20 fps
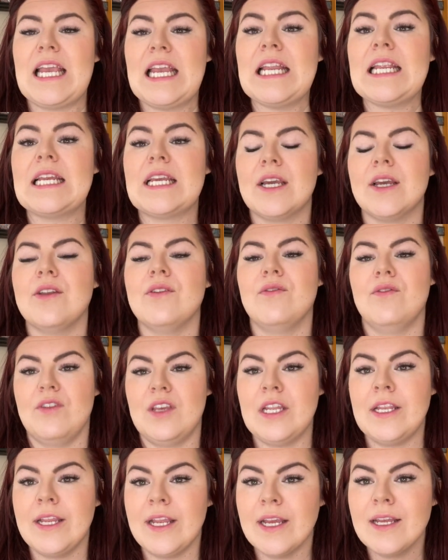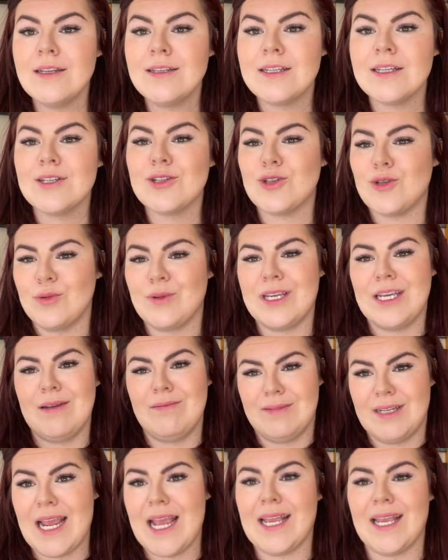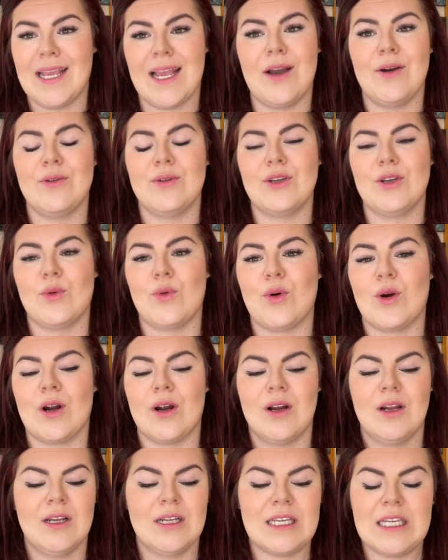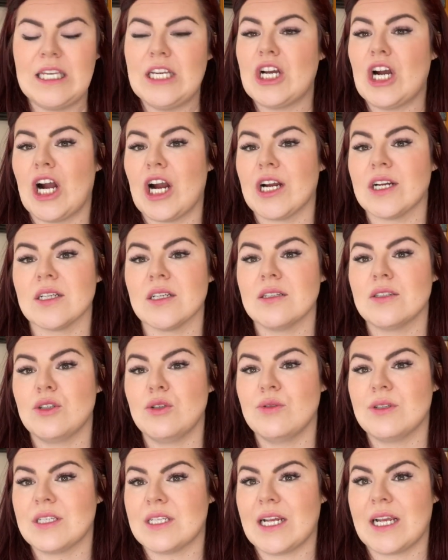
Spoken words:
inconvenient to keep taking out your key card to stick